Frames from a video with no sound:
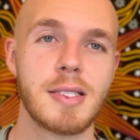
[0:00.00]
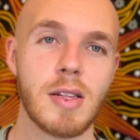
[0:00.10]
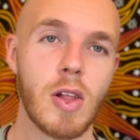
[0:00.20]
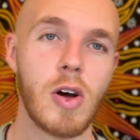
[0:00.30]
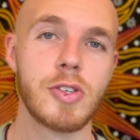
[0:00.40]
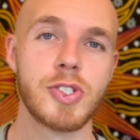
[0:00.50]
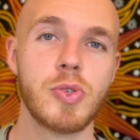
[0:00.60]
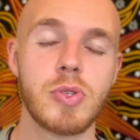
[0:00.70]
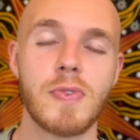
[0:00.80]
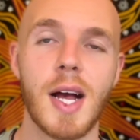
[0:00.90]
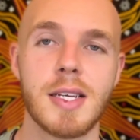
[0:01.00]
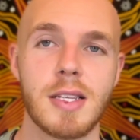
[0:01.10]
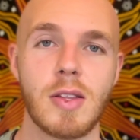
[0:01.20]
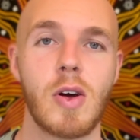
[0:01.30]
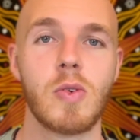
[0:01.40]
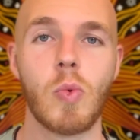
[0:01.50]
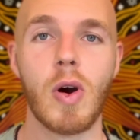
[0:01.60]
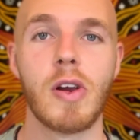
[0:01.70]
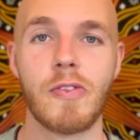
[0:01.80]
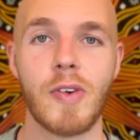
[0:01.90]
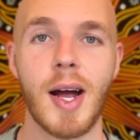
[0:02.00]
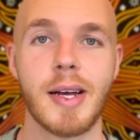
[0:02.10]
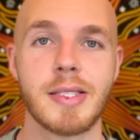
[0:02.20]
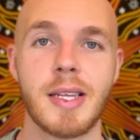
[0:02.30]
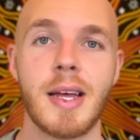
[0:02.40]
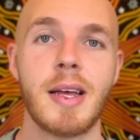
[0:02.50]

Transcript: a long juice fast, a long water fast,